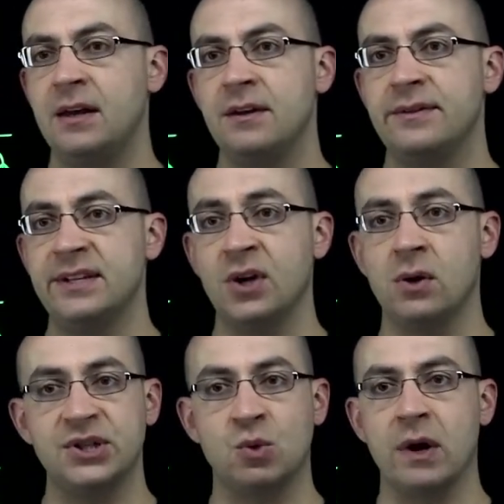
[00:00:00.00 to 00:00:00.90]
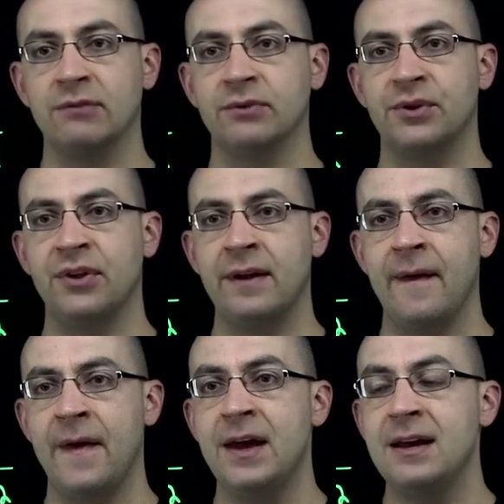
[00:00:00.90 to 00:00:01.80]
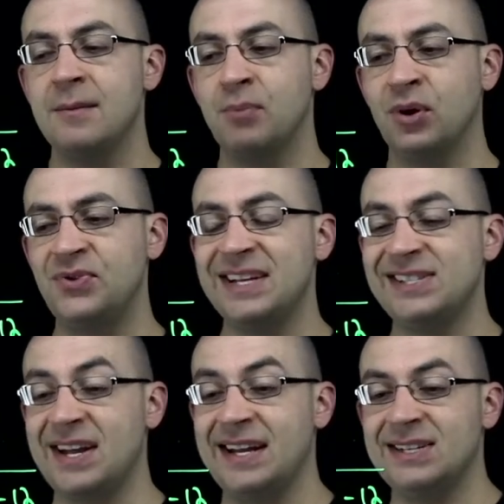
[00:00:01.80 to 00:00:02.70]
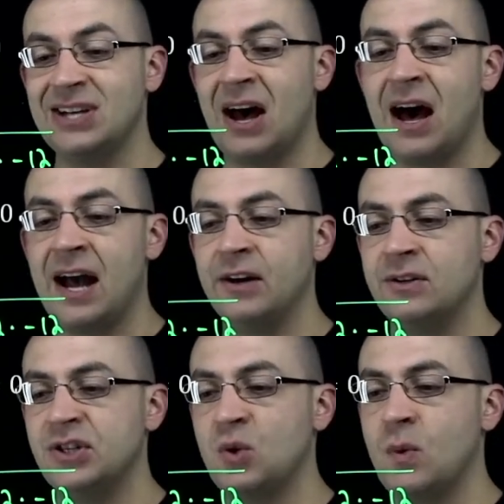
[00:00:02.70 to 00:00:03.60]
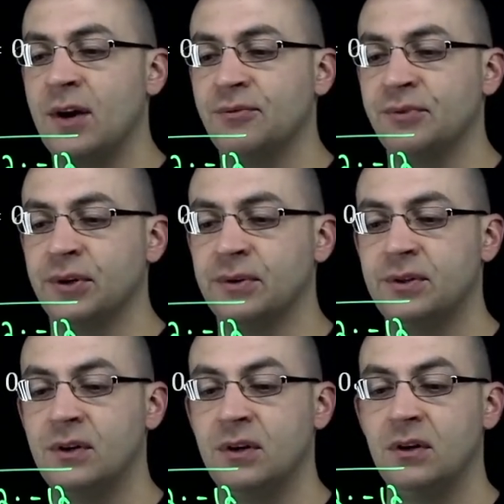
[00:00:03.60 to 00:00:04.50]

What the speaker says: This whole square root thing, put this entire square root